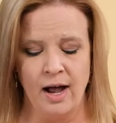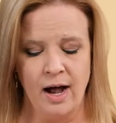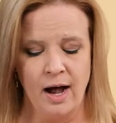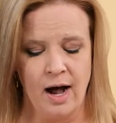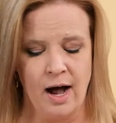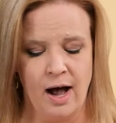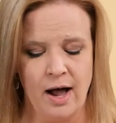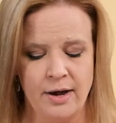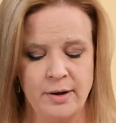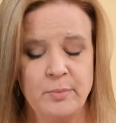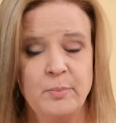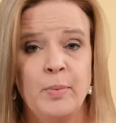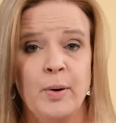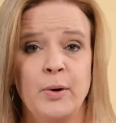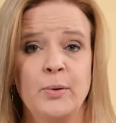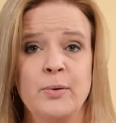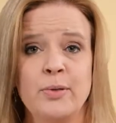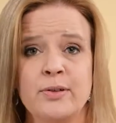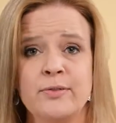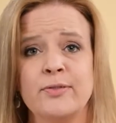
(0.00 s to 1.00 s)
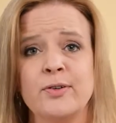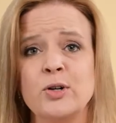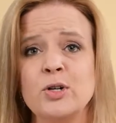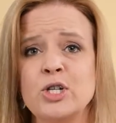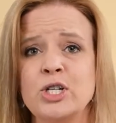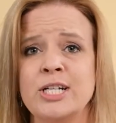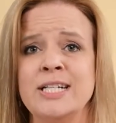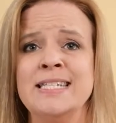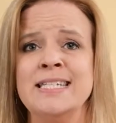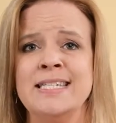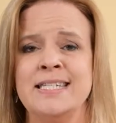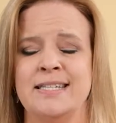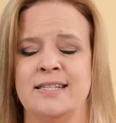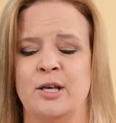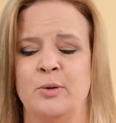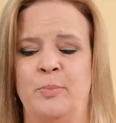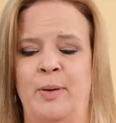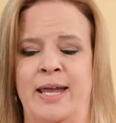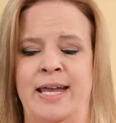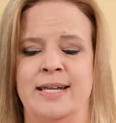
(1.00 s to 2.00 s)
On both versions,
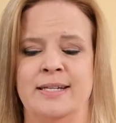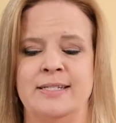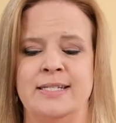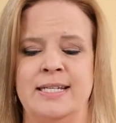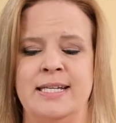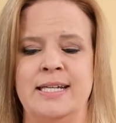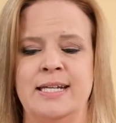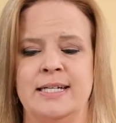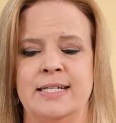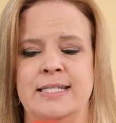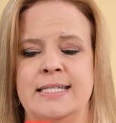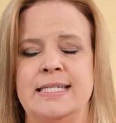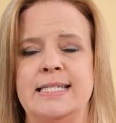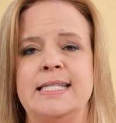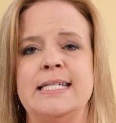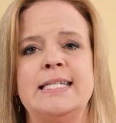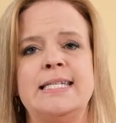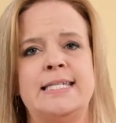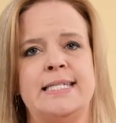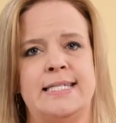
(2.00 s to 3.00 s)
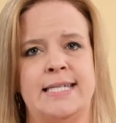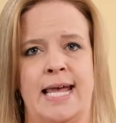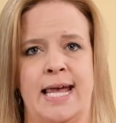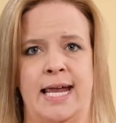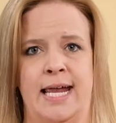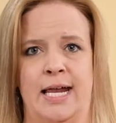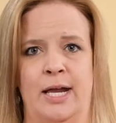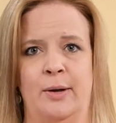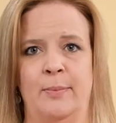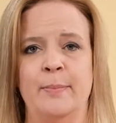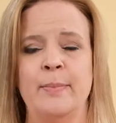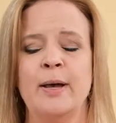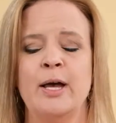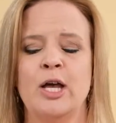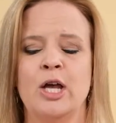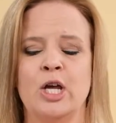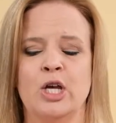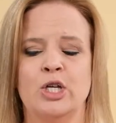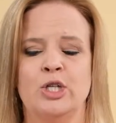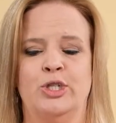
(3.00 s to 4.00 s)
the panty is the same.
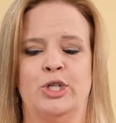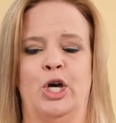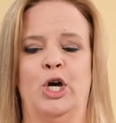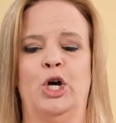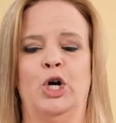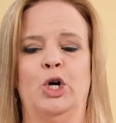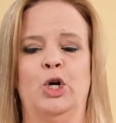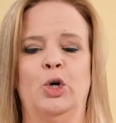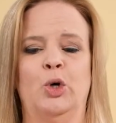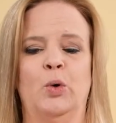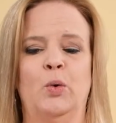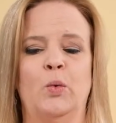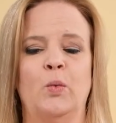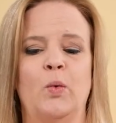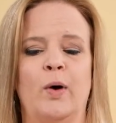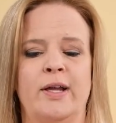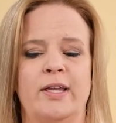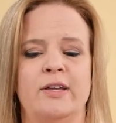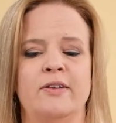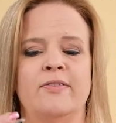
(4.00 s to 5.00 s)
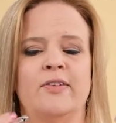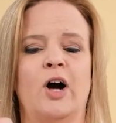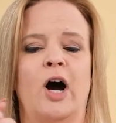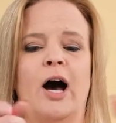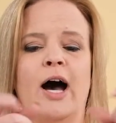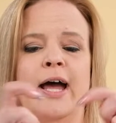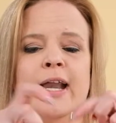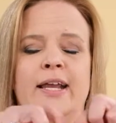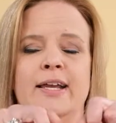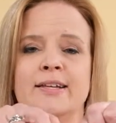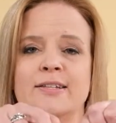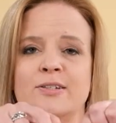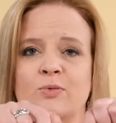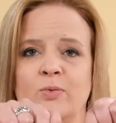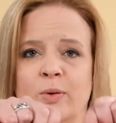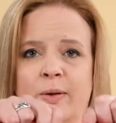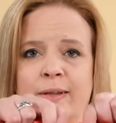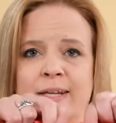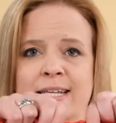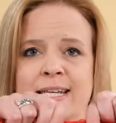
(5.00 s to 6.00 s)
So what you've got is
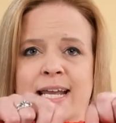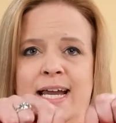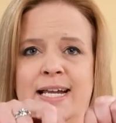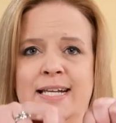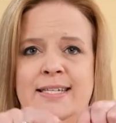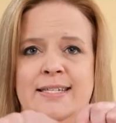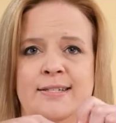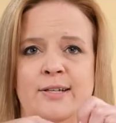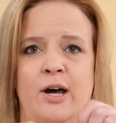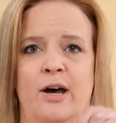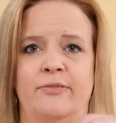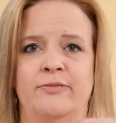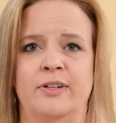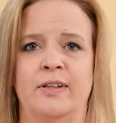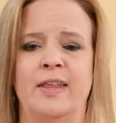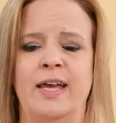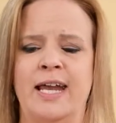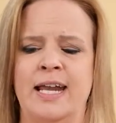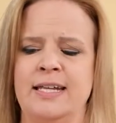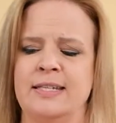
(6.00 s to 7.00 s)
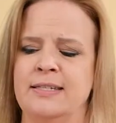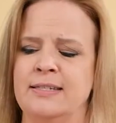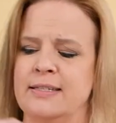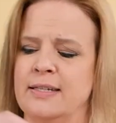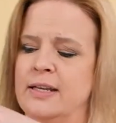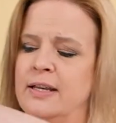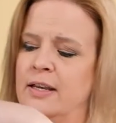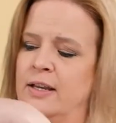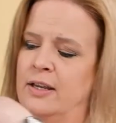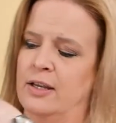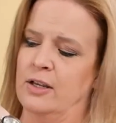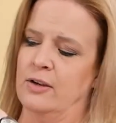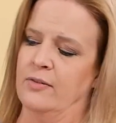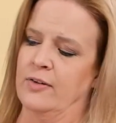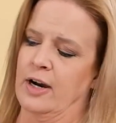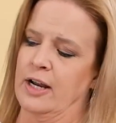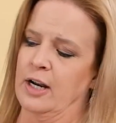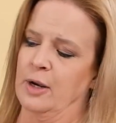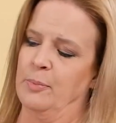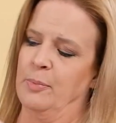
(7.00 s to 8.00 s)
really nice soft lace. You've
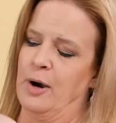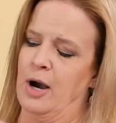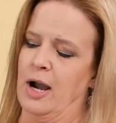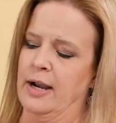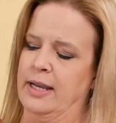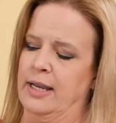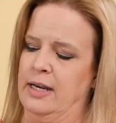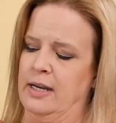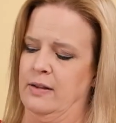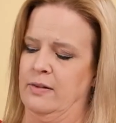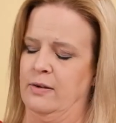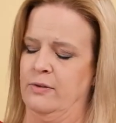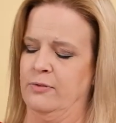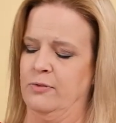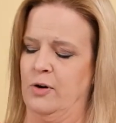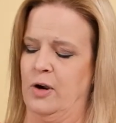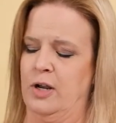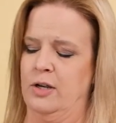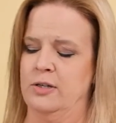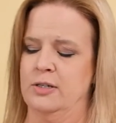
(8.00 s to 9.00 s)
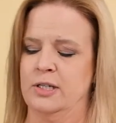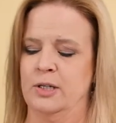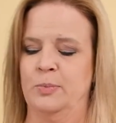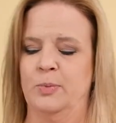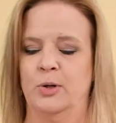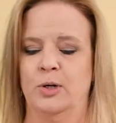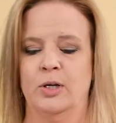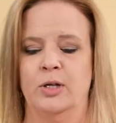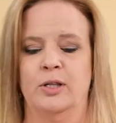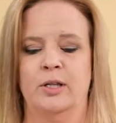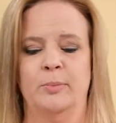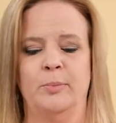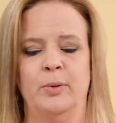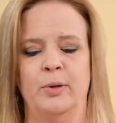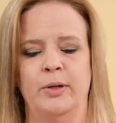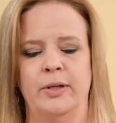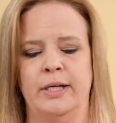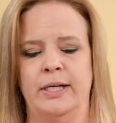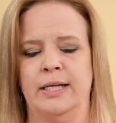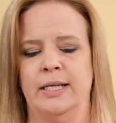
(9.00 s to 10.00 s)
got a pocket in the front to put the
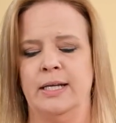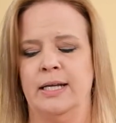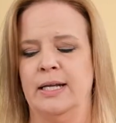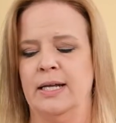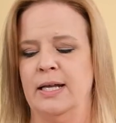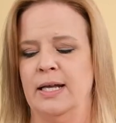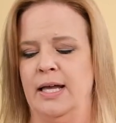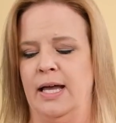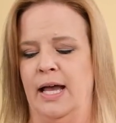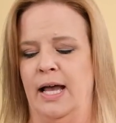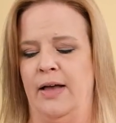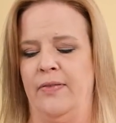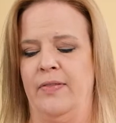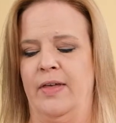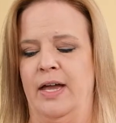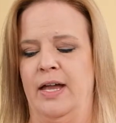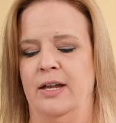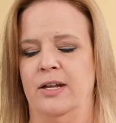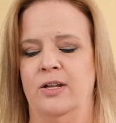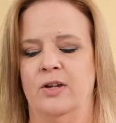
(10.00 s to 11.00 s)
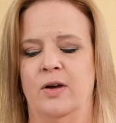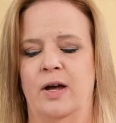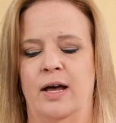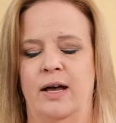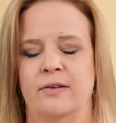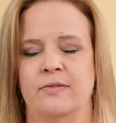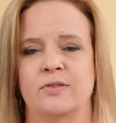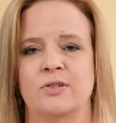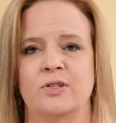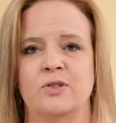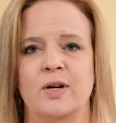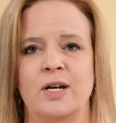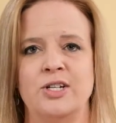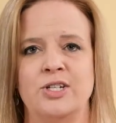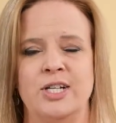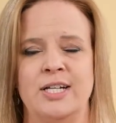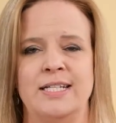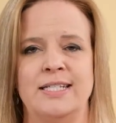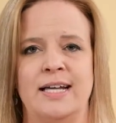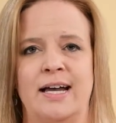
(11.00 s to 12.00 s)
bullet. And then you have
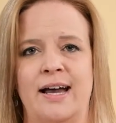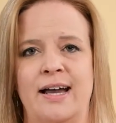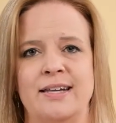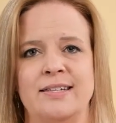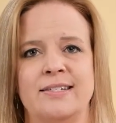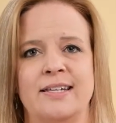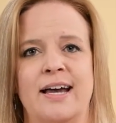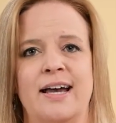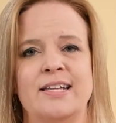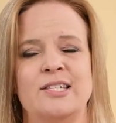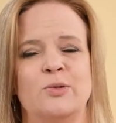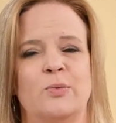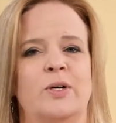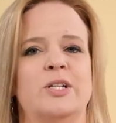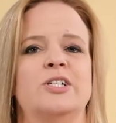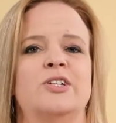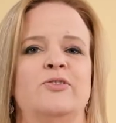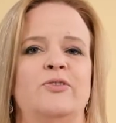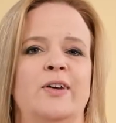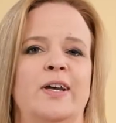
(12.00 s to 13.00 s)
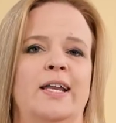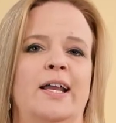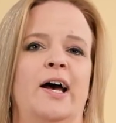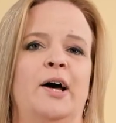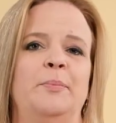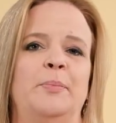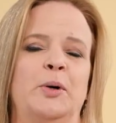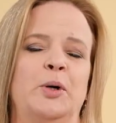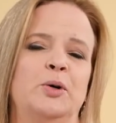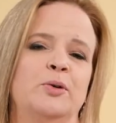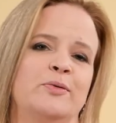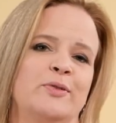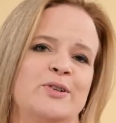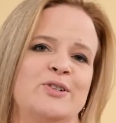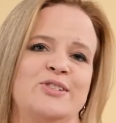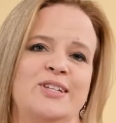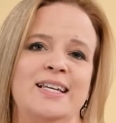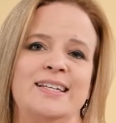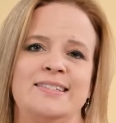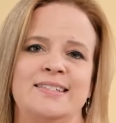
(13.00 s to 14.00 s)
stretchy tie sides, which fit up over
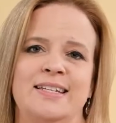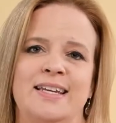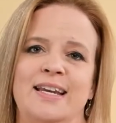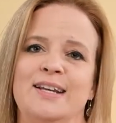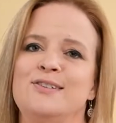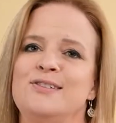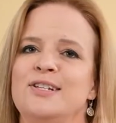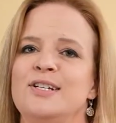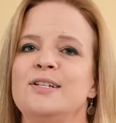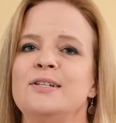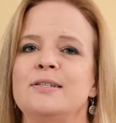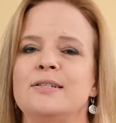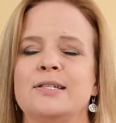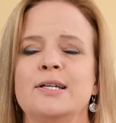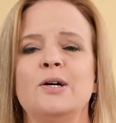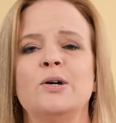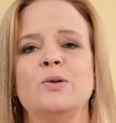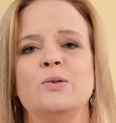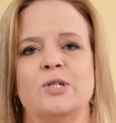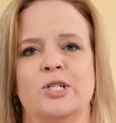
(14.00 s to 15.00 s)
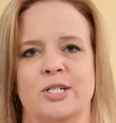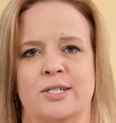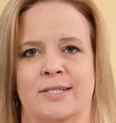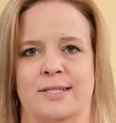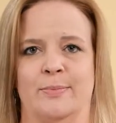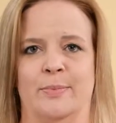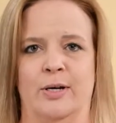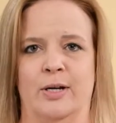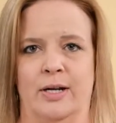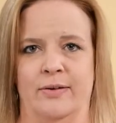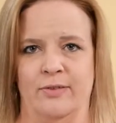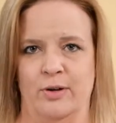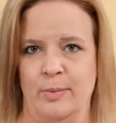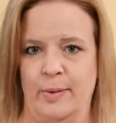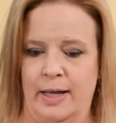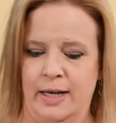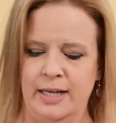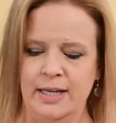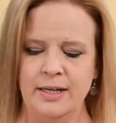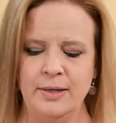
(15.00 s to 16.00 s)
60 inches. So just about
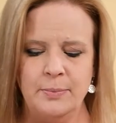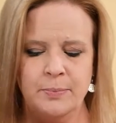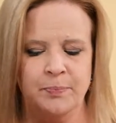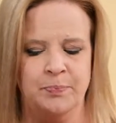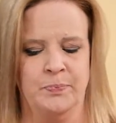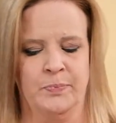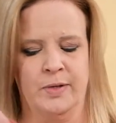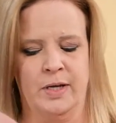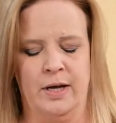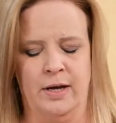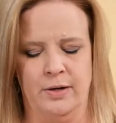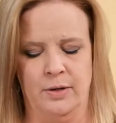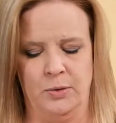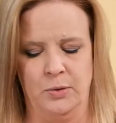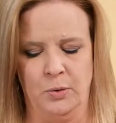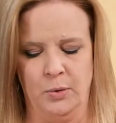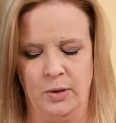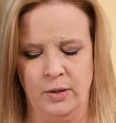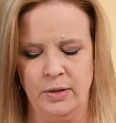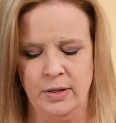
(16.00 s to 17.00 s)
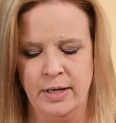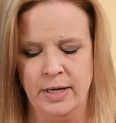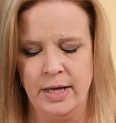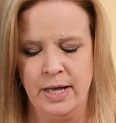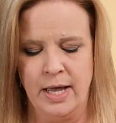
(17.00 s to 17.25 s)
everybody. Kind of cool.